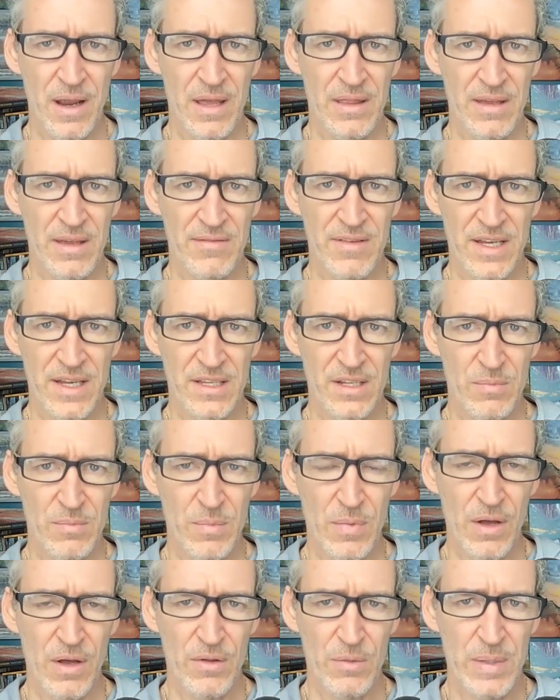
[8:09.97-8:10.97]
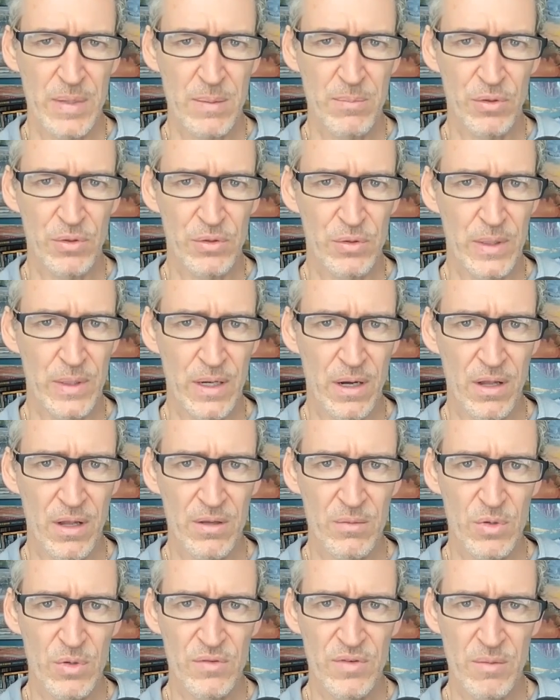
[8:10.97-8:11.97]
and they've got the other people doing
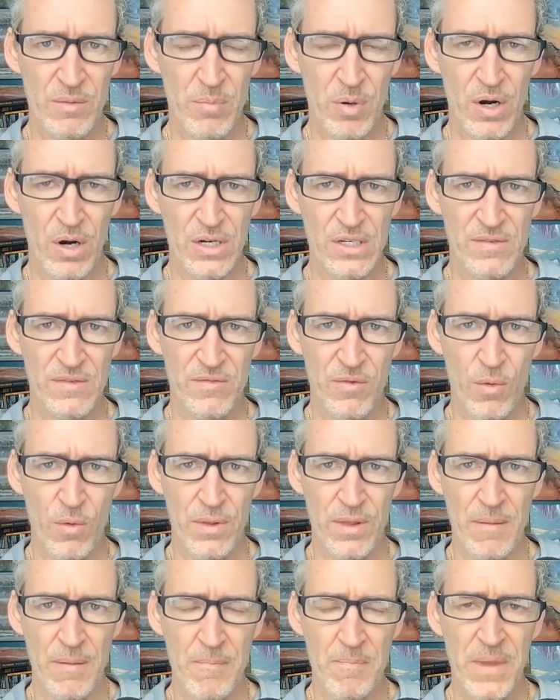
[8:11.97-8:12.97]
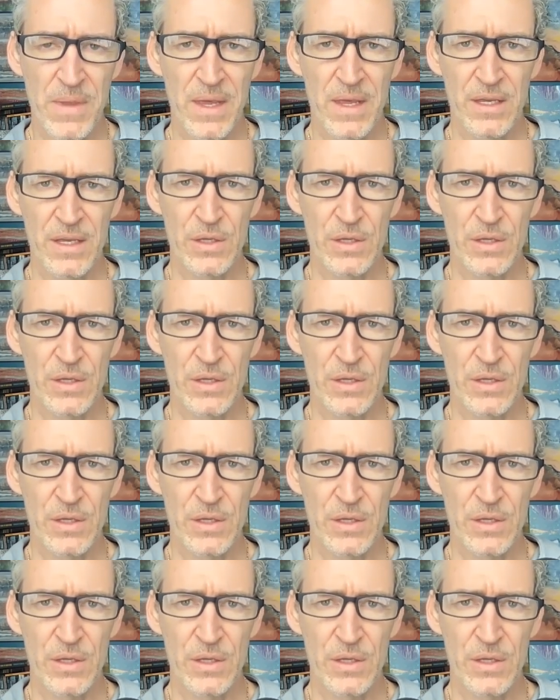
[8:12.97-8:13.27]
all the moving parts for them.